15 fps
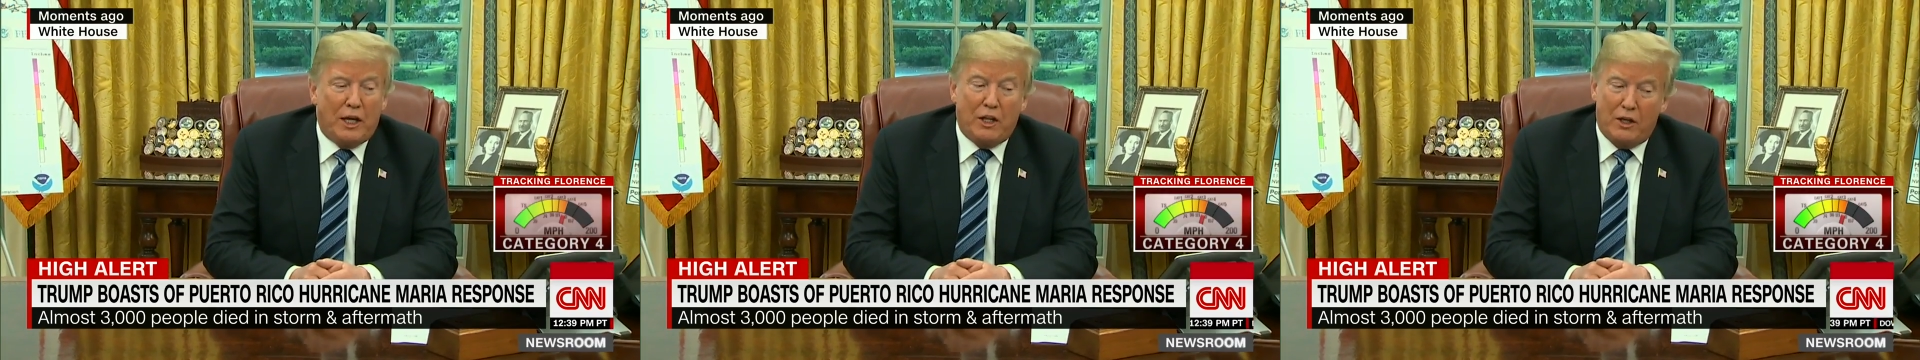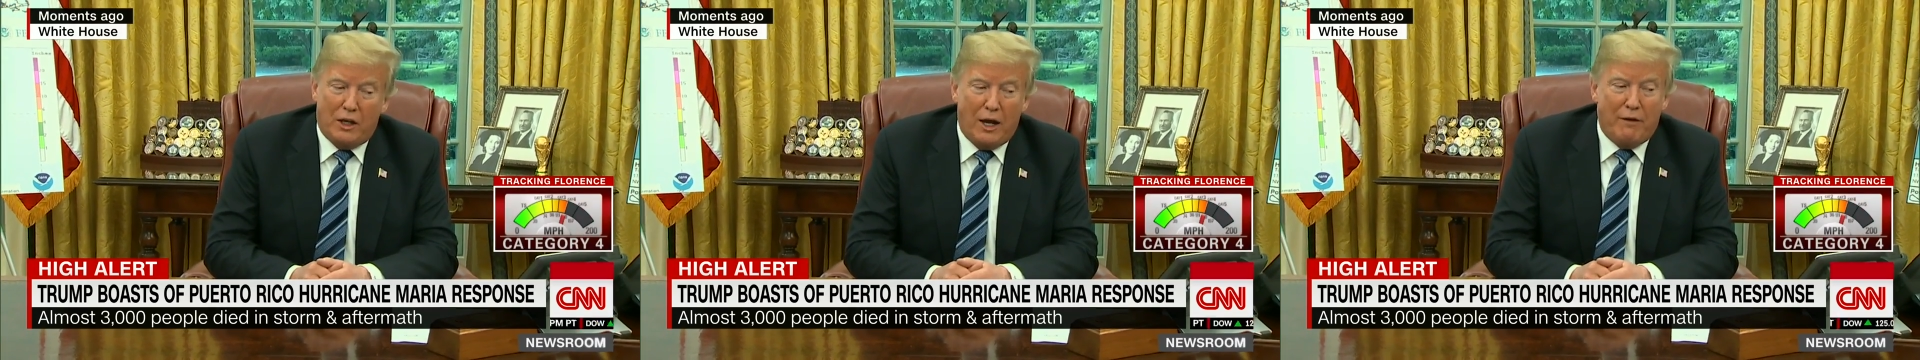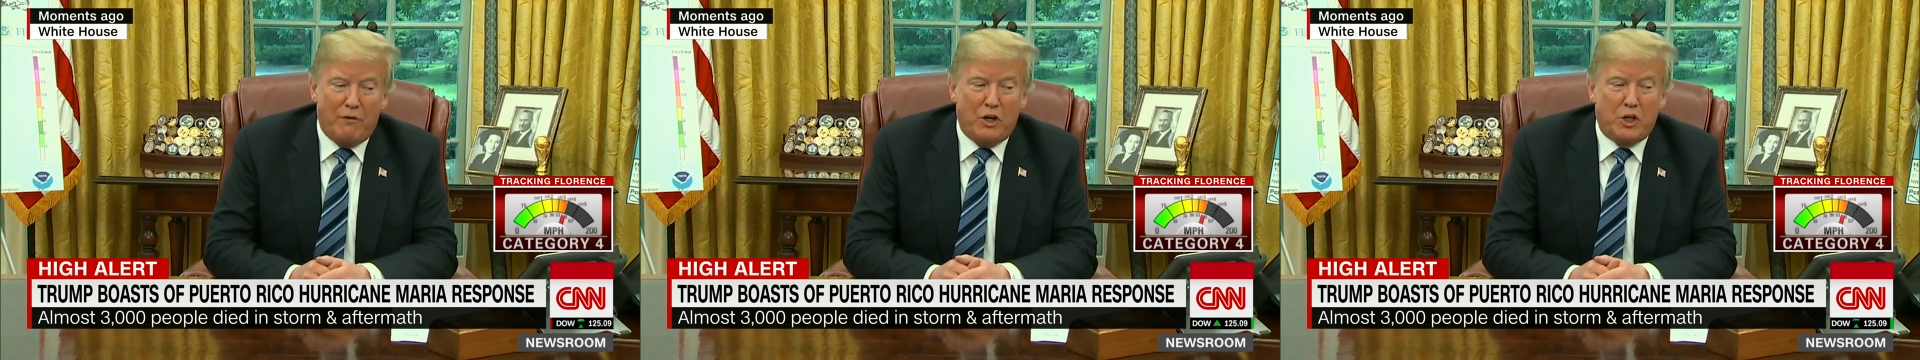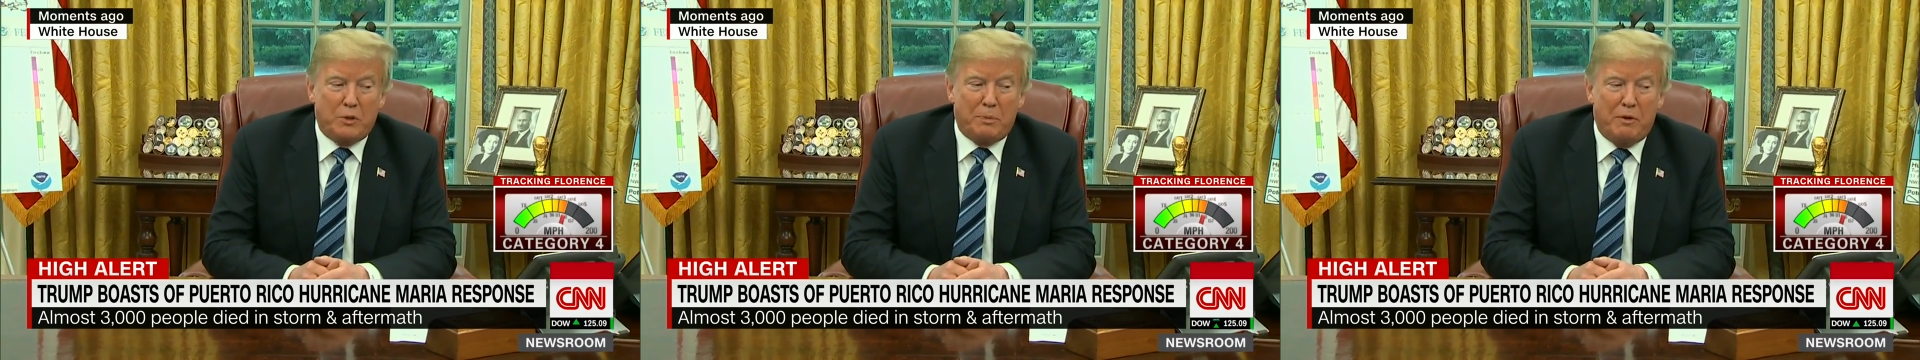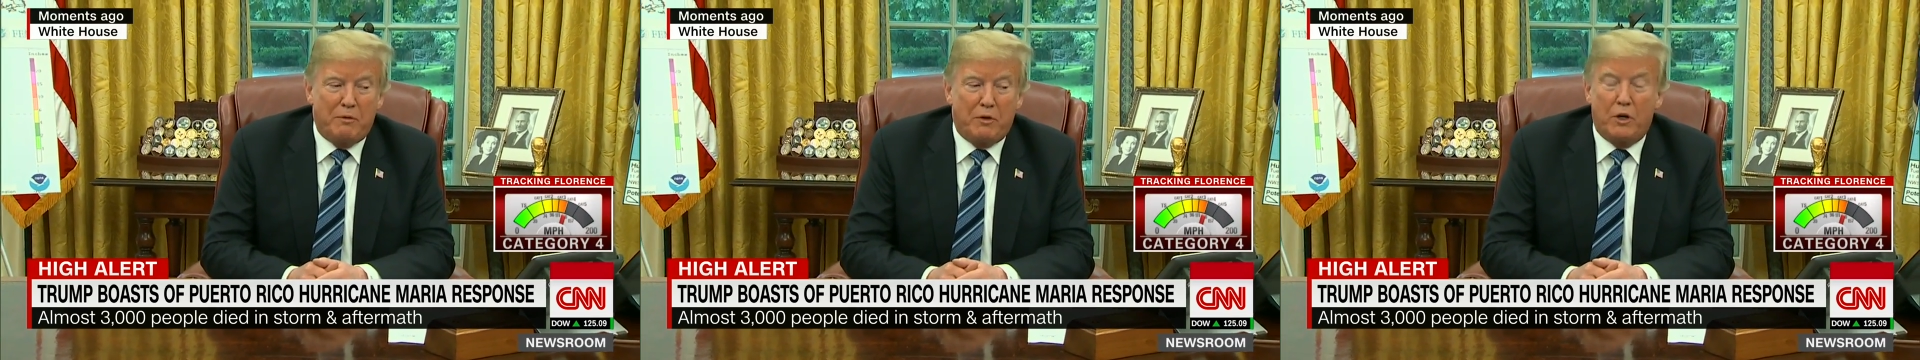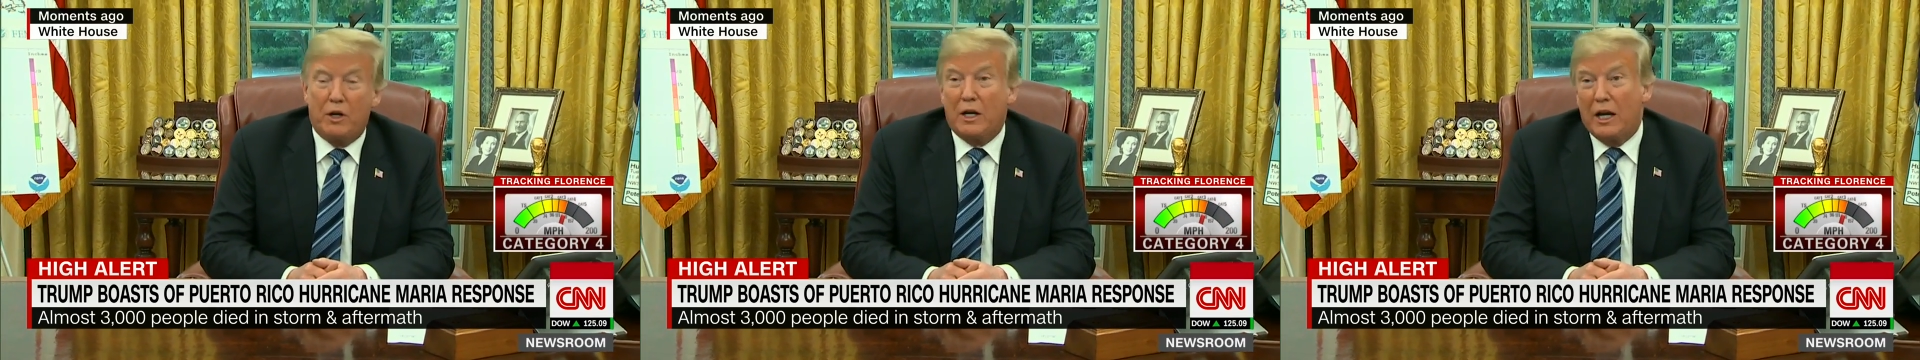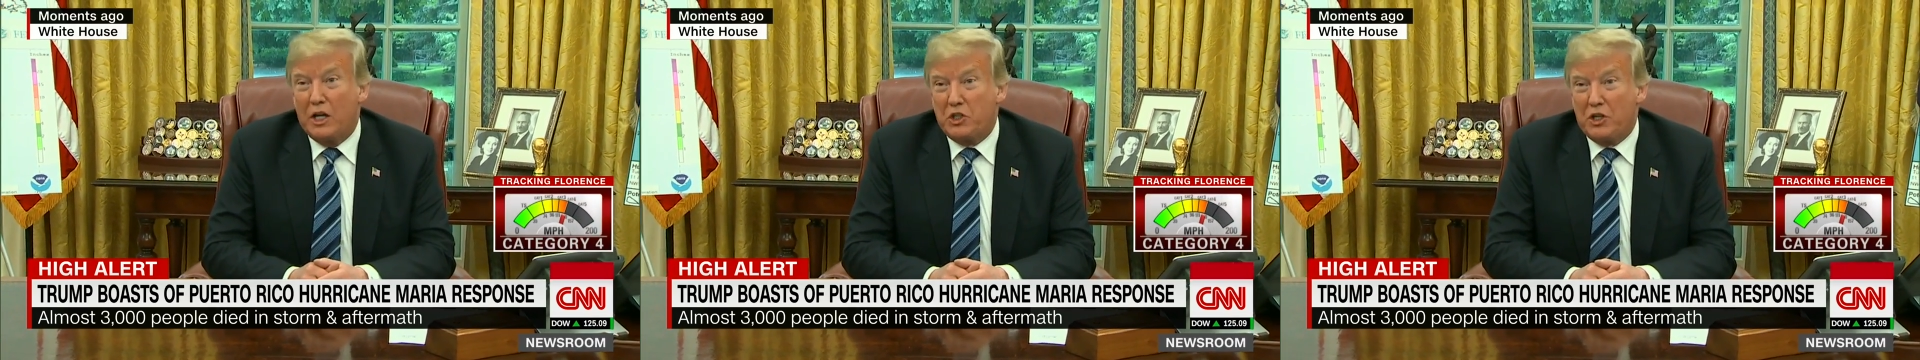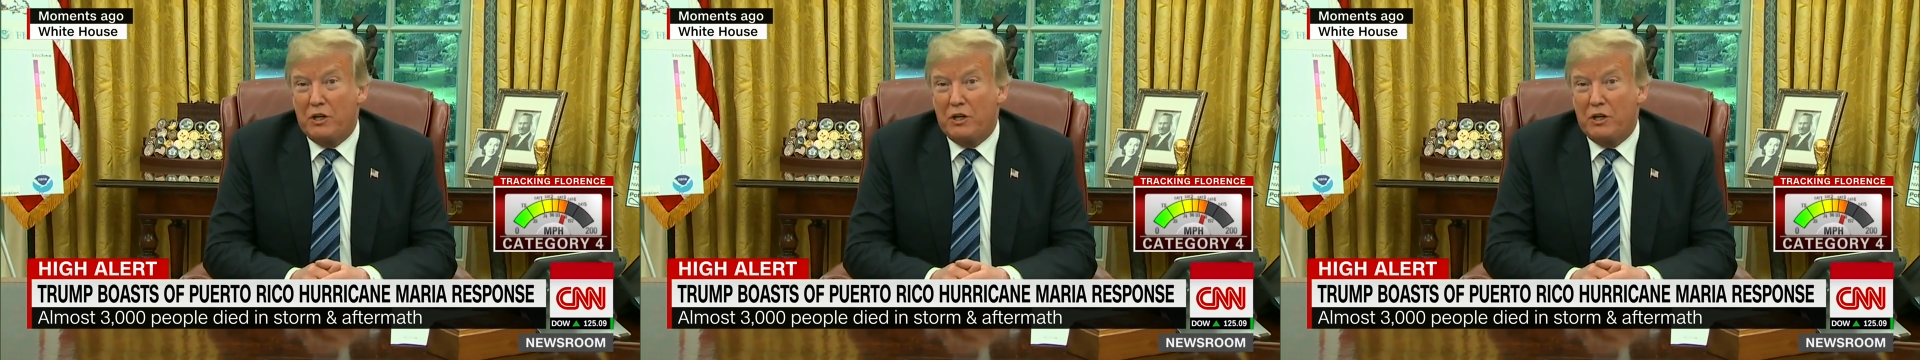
and the governor's been very nice,